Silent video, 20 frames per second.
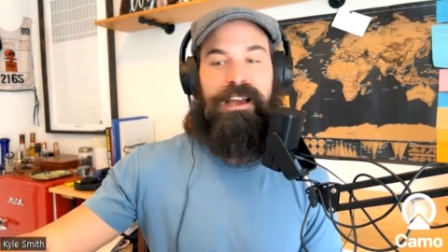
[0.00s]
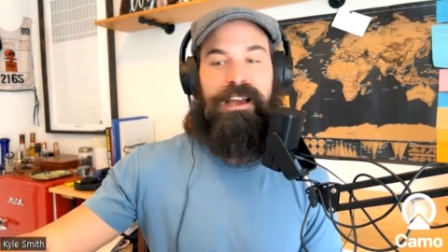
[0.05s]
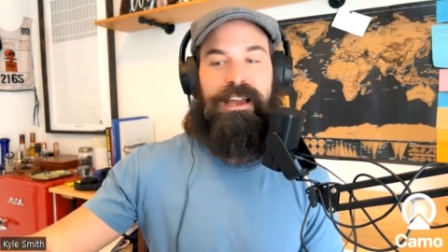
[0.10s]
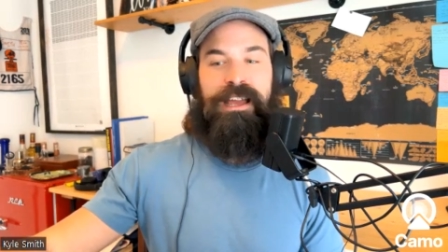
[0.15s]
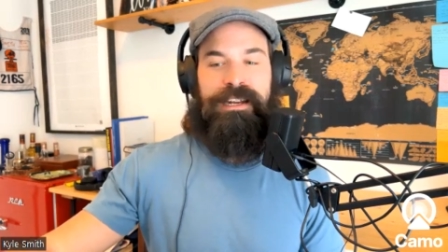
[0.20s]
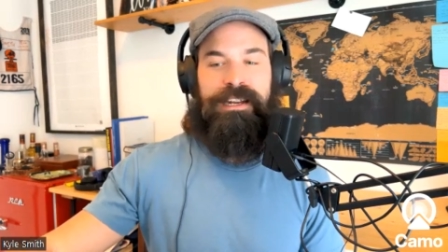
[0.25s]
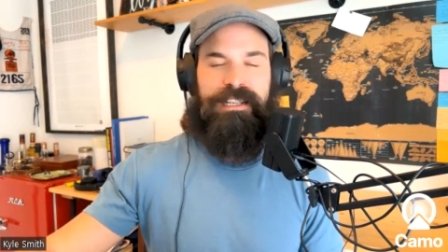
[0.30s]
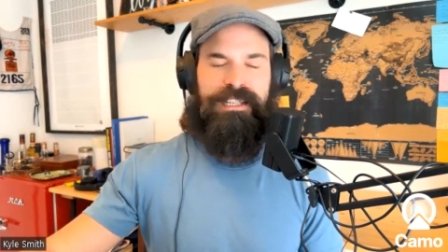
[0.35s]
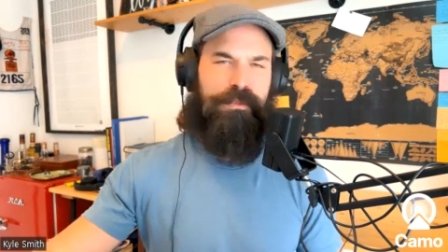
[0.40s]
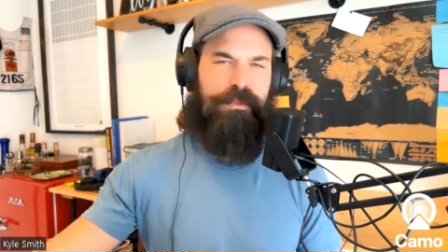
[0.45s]

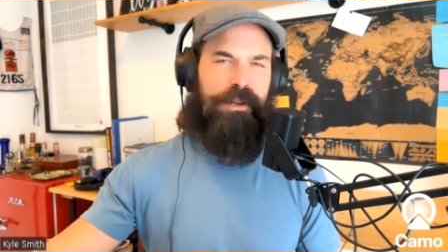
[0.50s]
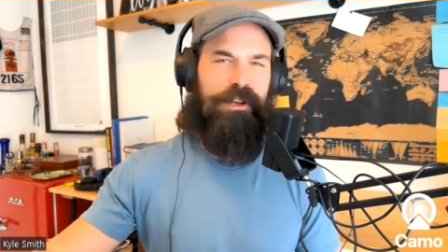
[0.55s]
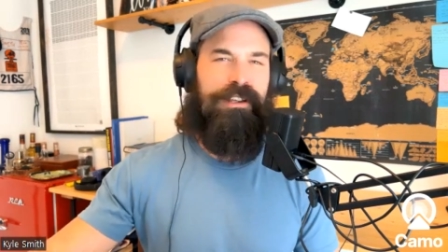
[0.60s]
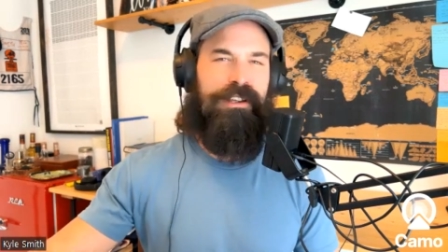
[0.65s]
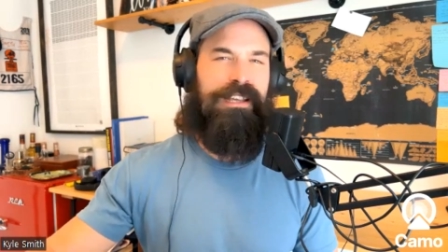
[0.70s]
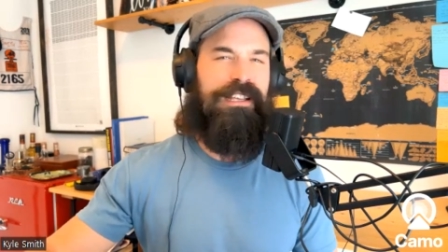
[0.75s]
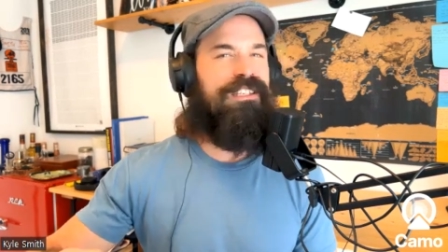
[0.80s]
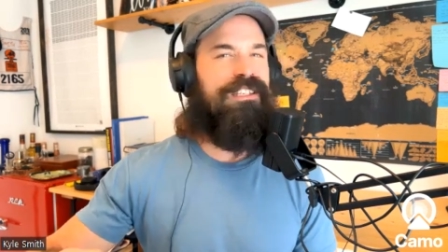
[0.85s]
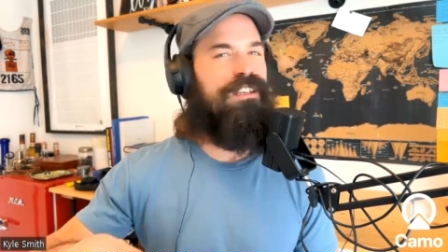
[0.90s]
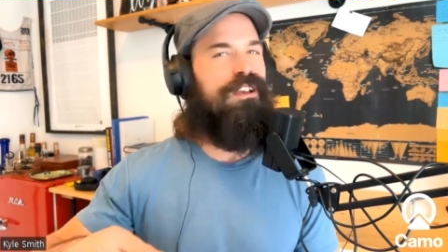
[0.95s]
an
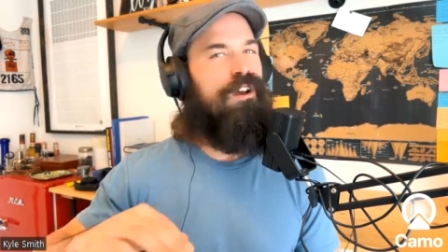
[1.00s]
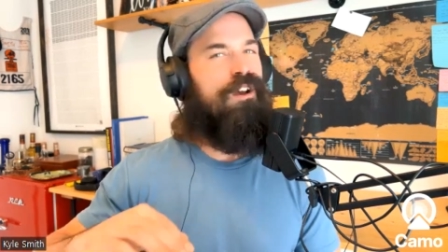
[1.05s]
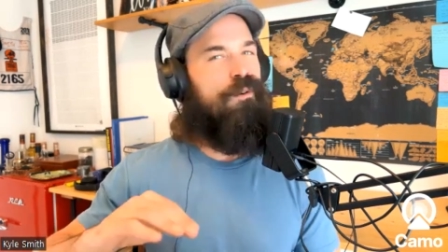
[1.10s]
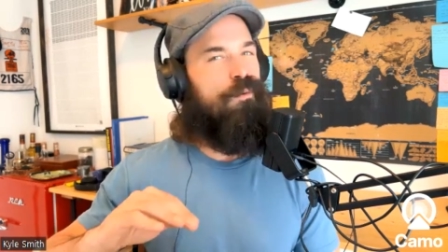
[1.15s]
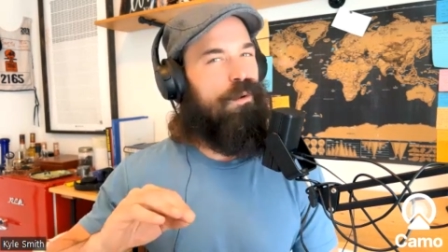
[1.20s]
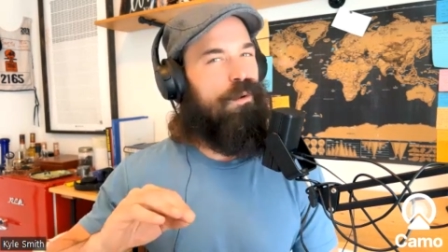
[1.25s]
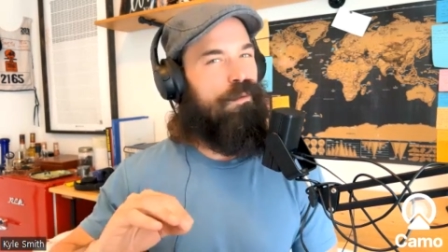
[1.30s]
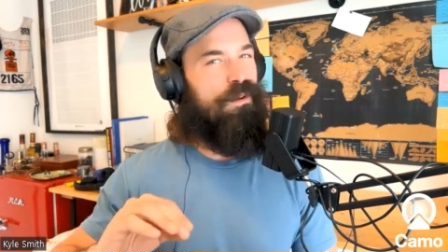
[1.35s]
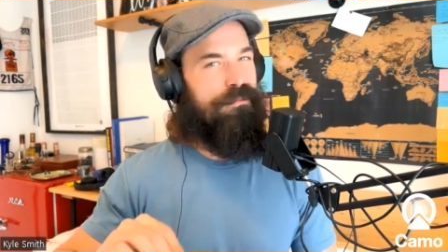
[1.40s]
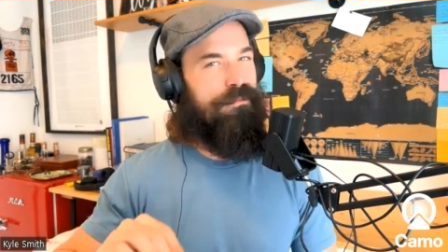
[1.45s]
experience
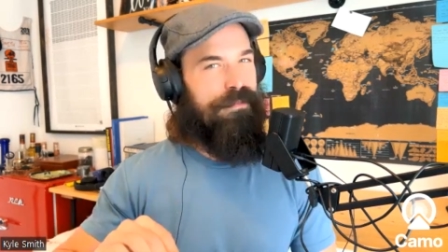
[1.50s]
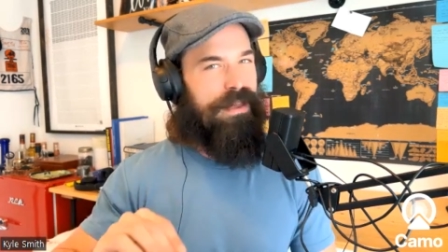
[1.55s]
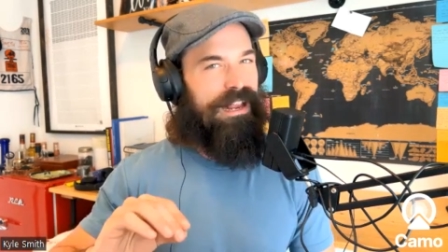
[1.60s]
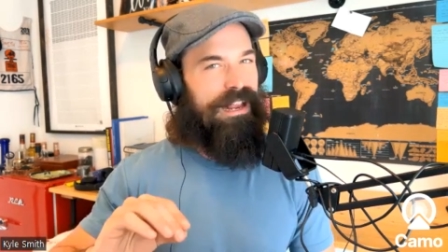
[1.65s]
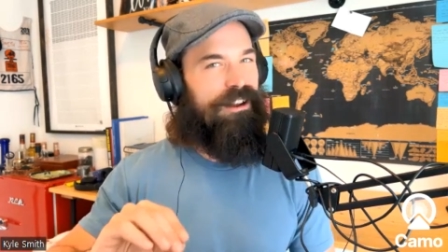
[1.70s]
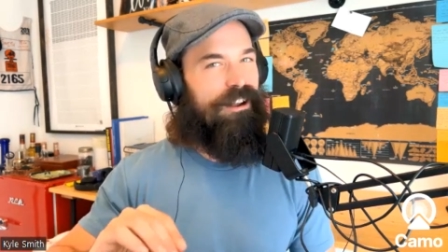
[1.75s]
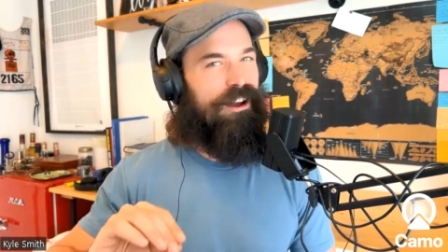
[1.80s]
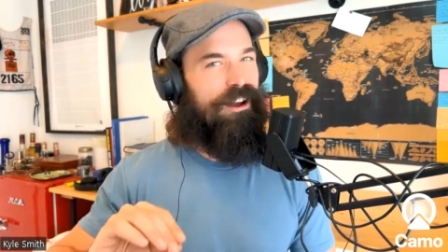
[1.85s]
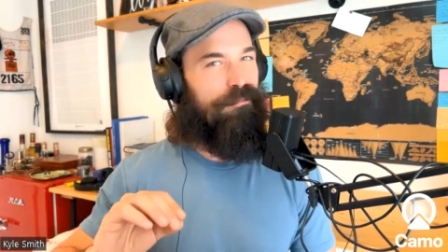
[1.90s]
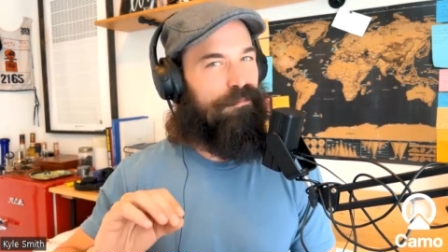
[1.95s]
where we may
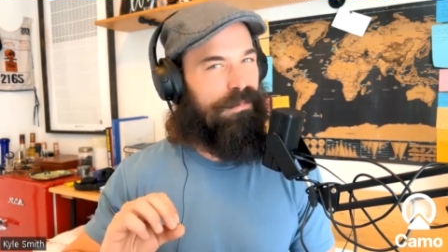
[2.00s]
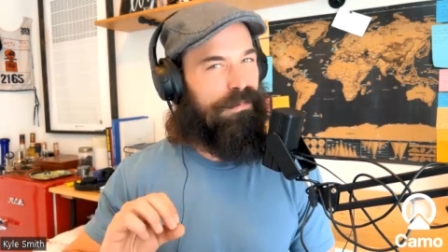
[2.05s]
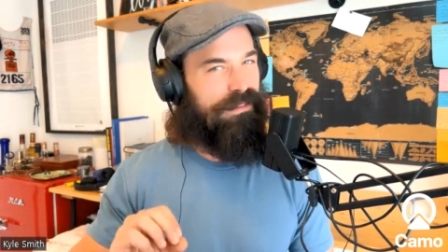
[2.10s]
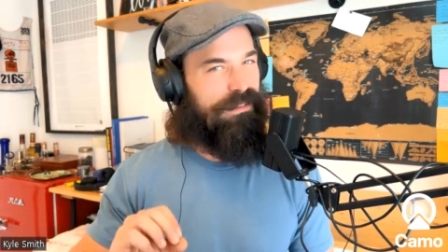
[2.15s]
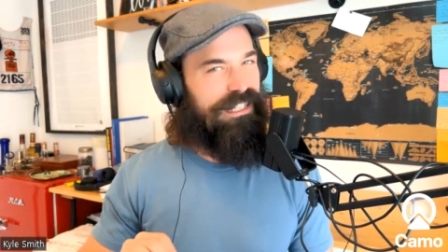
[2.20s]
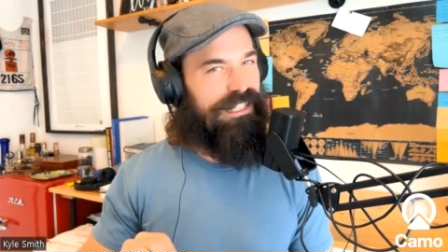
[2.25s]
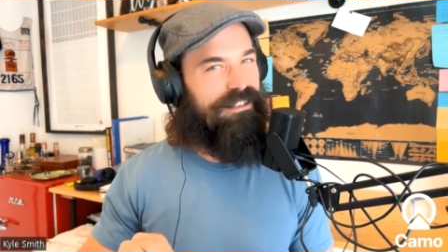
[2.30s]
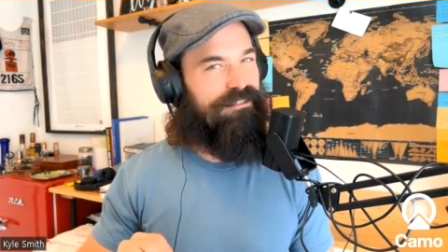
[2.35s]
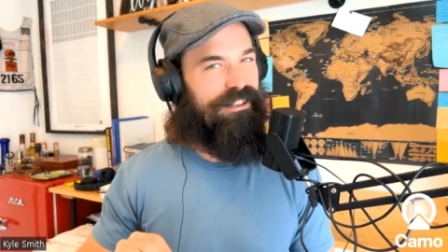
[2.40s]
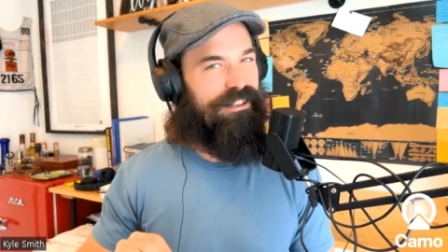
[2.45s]
not
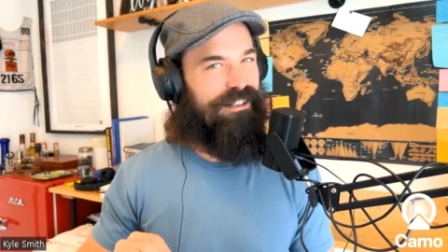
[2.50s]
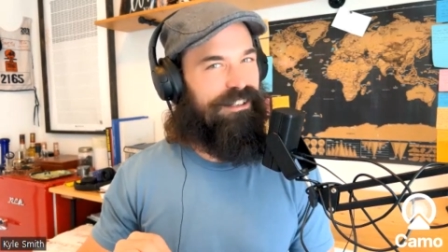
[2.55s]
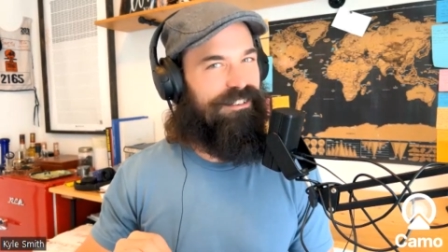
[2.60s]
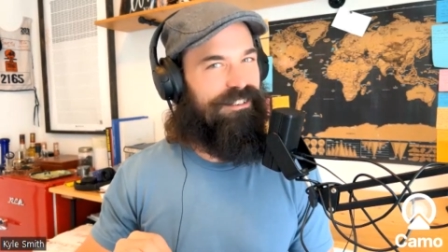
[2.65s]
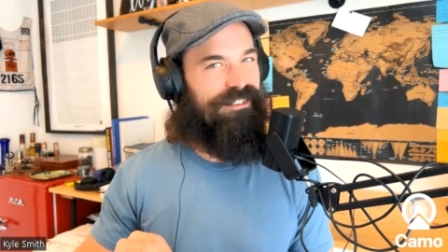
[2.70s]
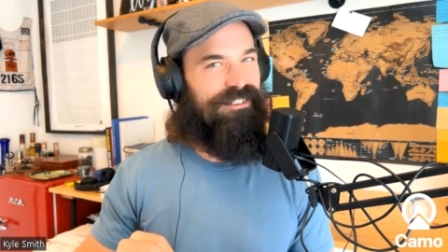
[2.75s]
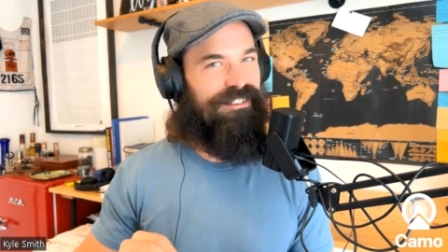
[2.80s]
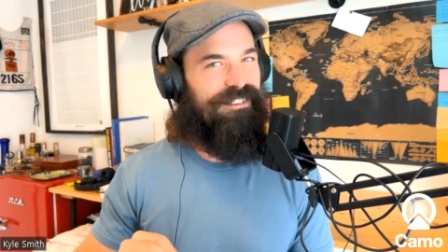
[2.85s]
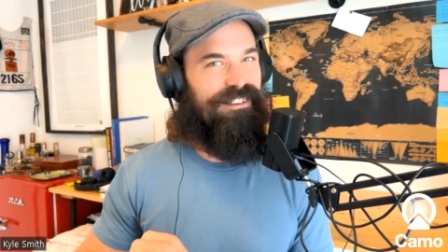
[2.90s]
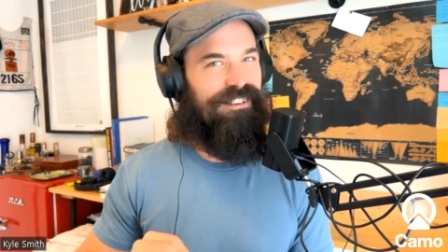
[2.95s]
believe it
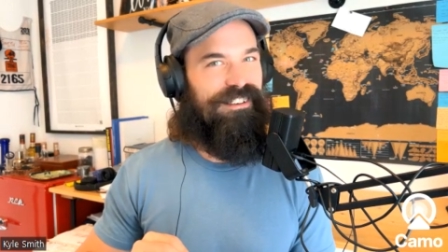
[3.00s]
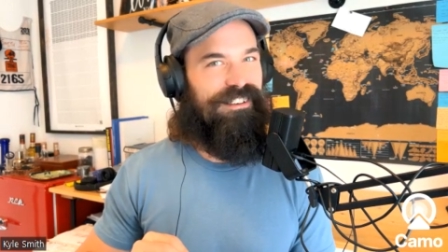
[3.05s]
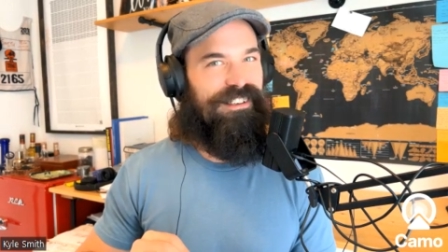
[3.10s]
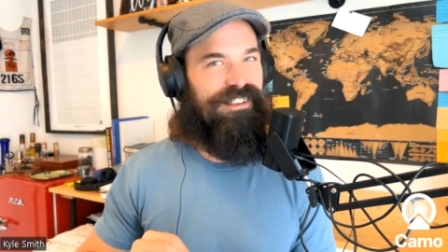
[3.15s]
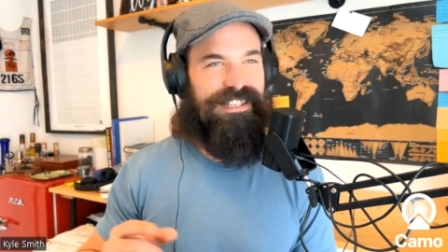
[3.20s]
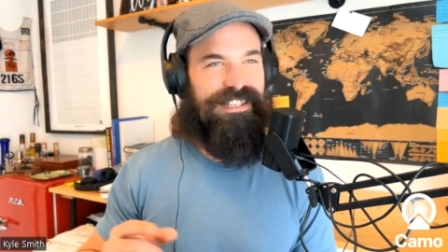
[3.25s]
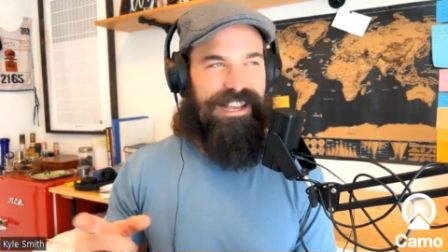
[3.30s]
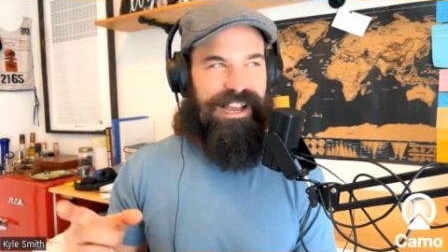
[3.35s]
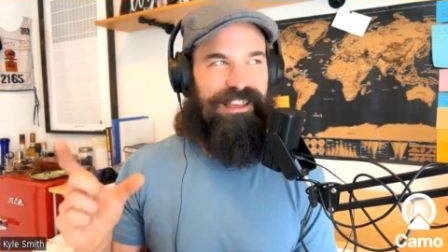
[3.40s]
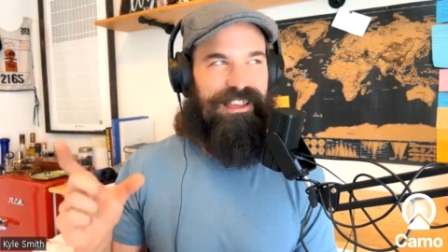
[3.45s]

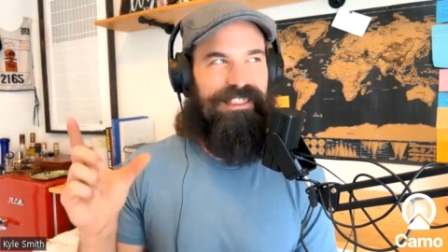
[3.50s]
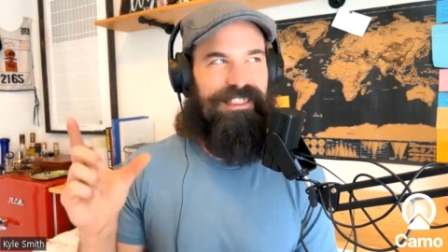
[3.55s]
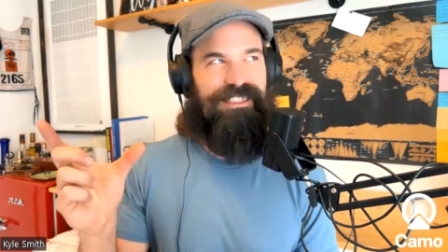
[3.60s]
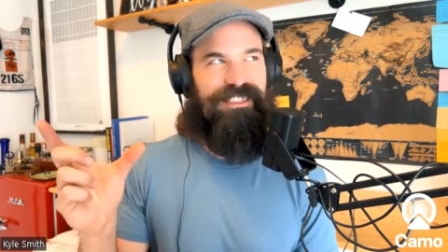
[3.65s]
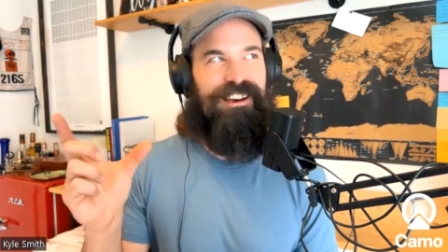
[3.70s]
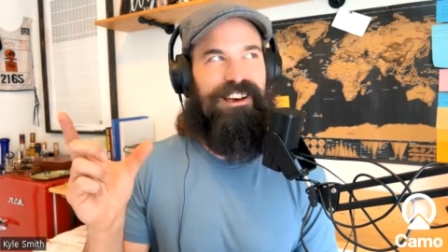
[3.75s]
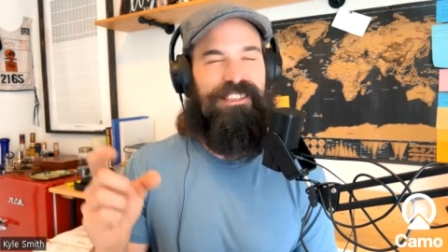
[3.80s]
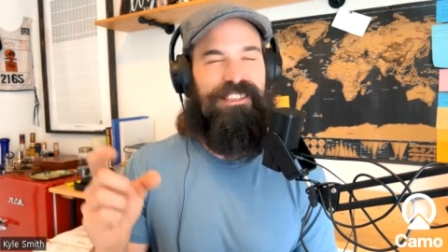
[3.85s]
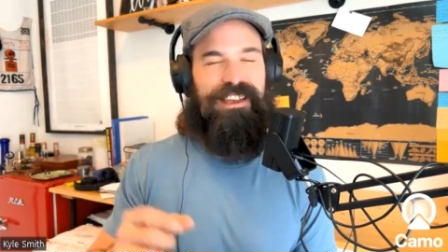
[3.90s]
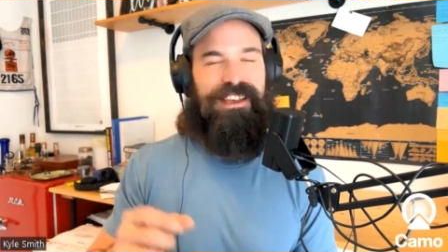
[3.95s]
is kind of the
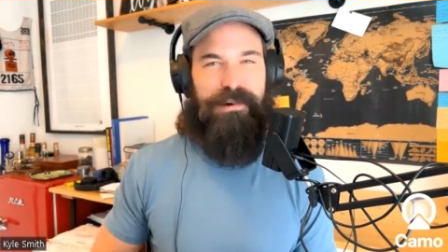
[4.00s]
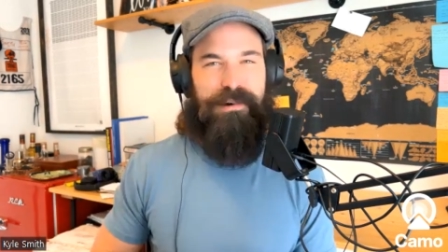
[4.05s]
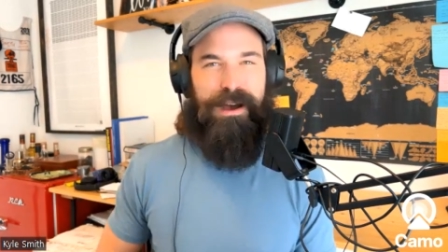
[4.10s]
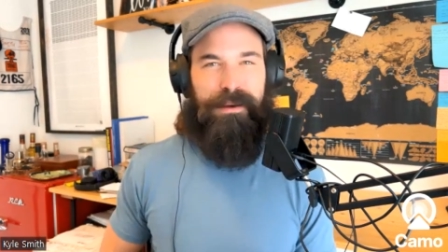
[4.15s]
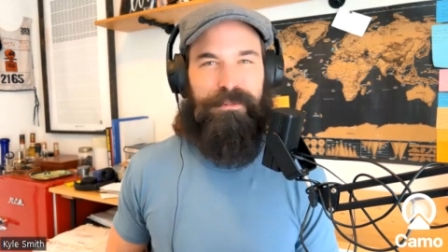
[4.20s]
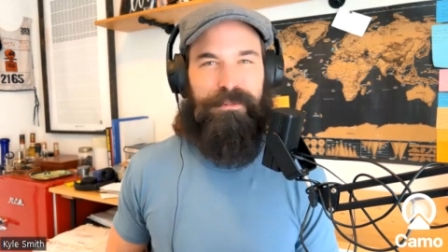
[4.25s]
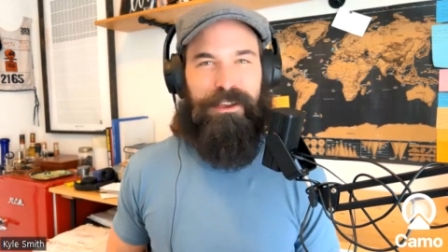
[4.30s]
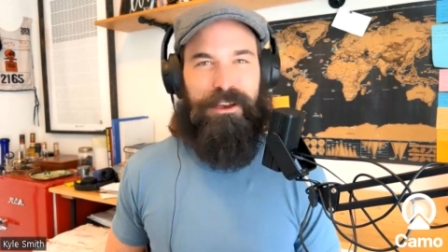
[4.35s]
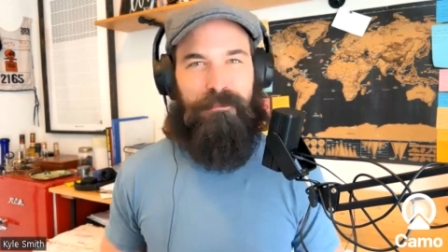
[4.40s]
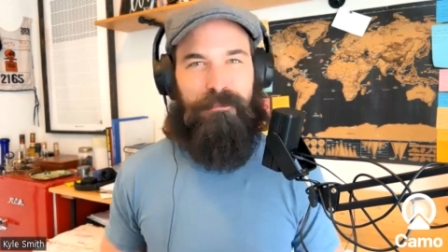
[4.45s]
thought that
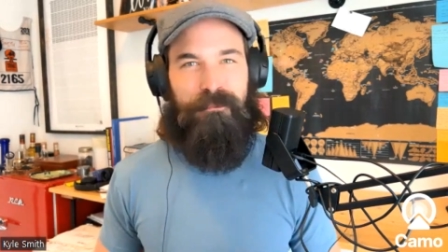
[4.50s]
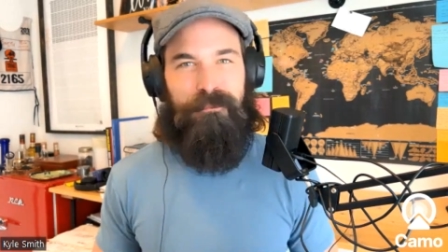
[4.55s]
popped up